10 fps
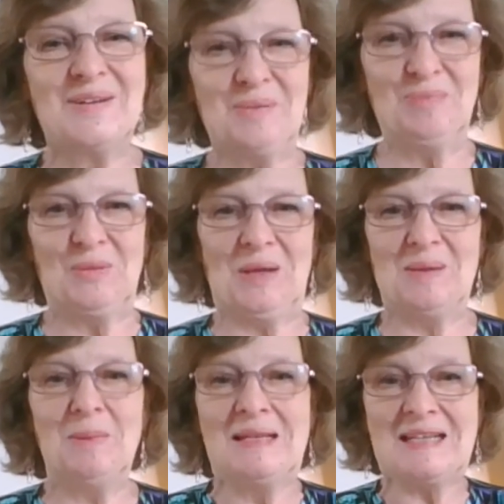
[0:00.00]
Good
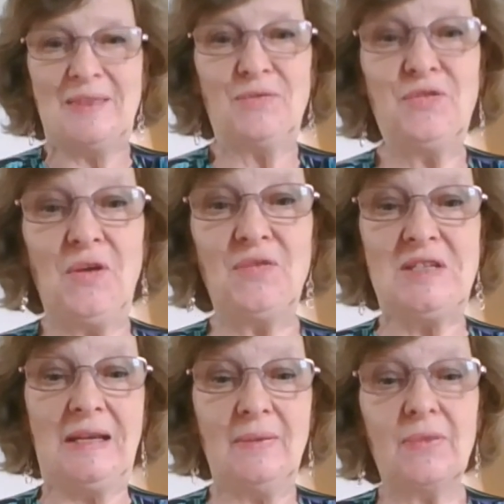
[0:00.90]
morning, Monday the
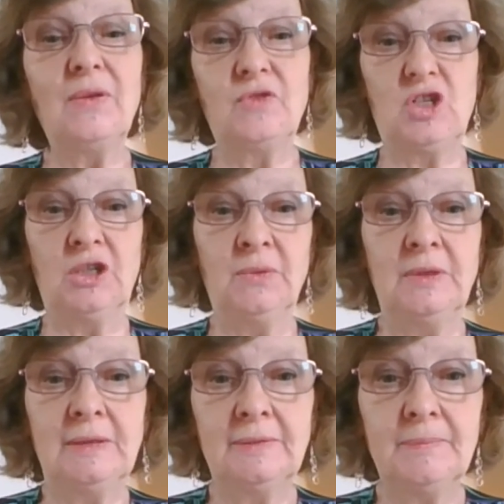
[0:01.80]
15th of
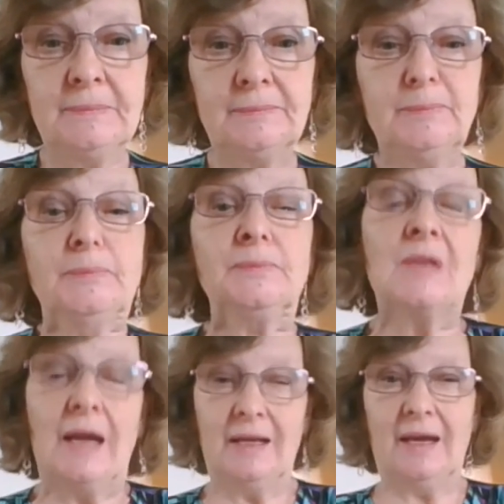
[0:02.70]
June.
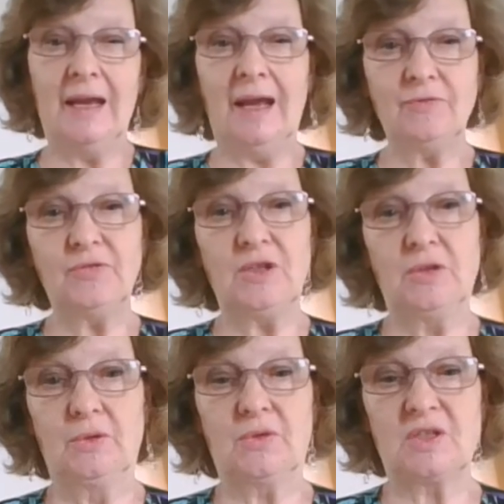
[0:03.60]
And I have for
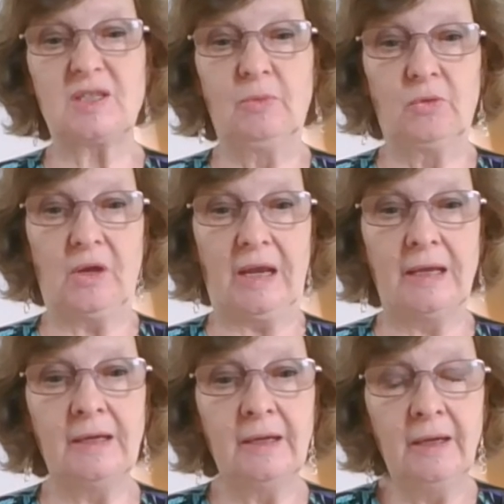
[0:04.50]
you this
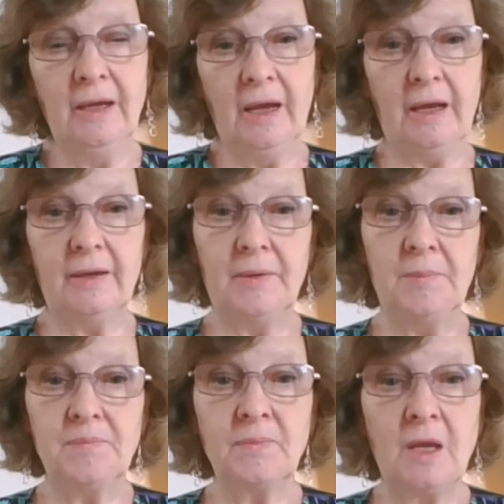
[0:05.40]
morning
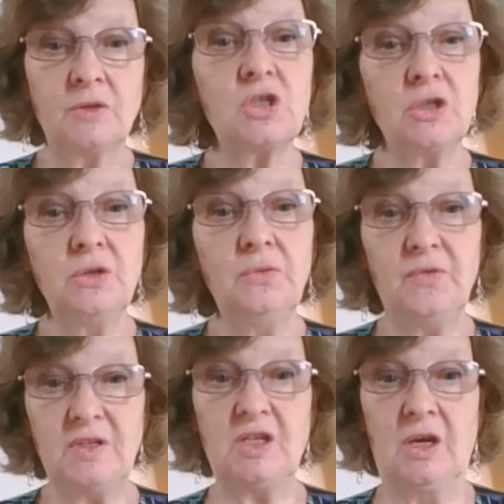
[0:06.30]
two
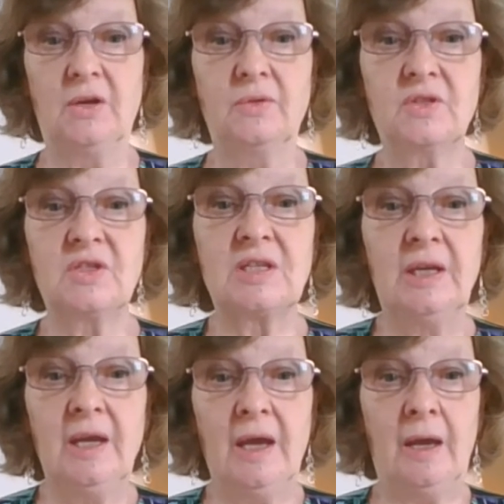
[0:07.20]
videos,
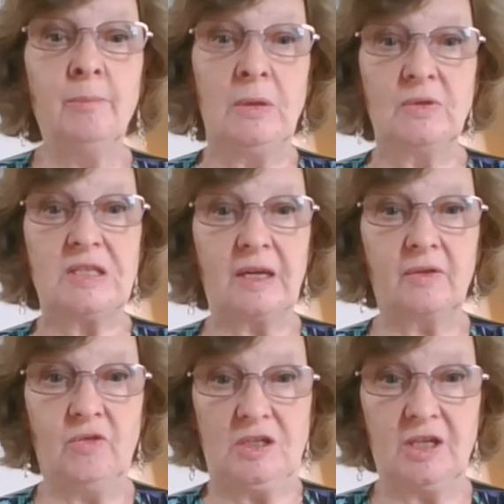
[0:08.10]
a
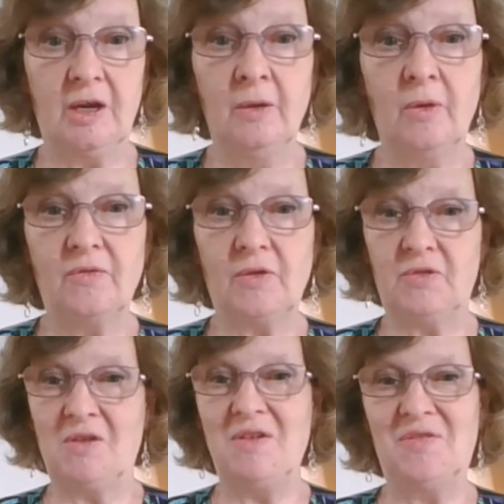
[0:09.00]
music video of a
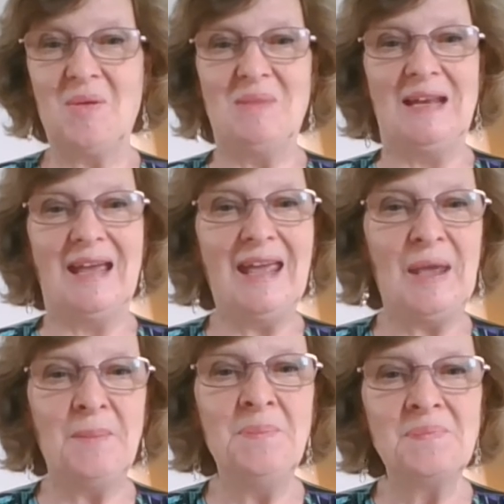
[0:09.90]
very familiar
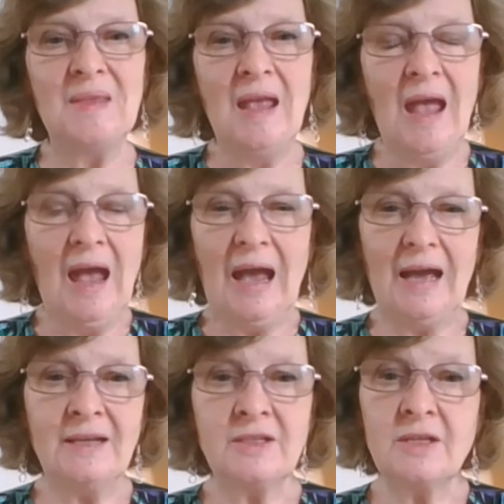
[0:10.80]
hymn
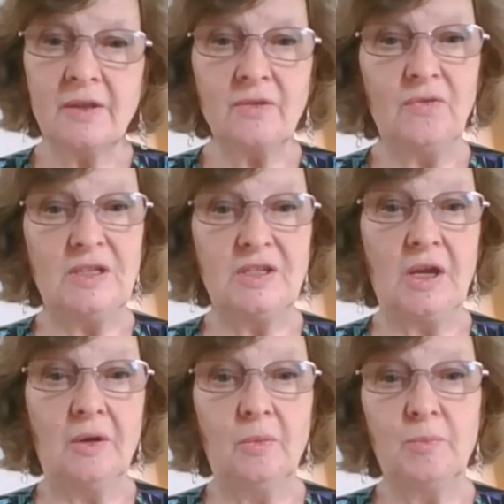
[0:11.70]
and another
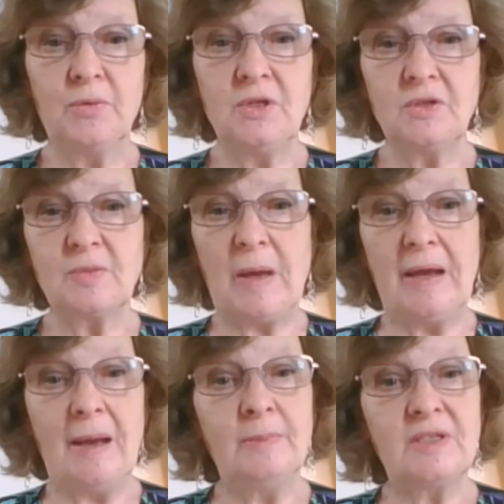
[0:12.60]
video produced
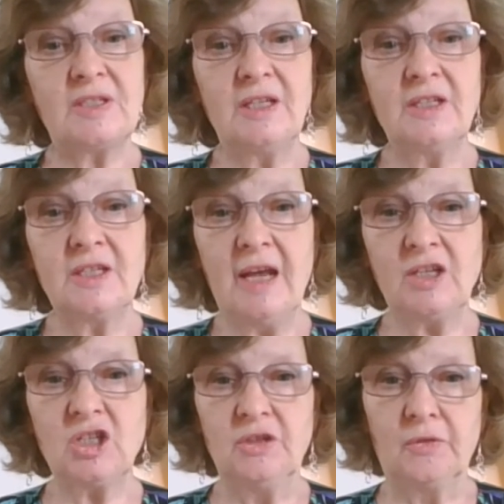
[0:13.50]
by Amnesty
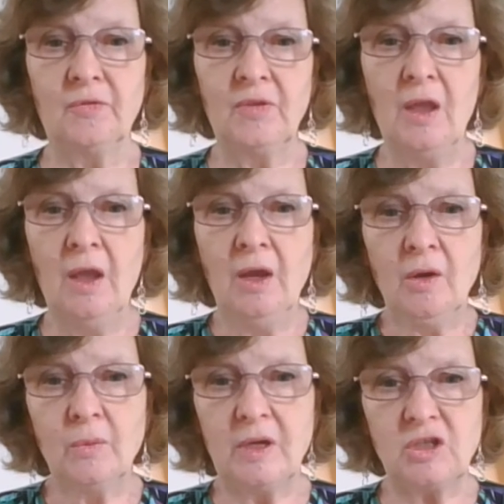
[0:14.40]
International,
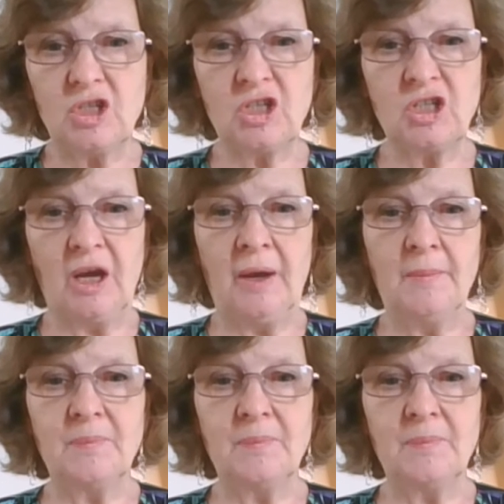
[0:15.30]
which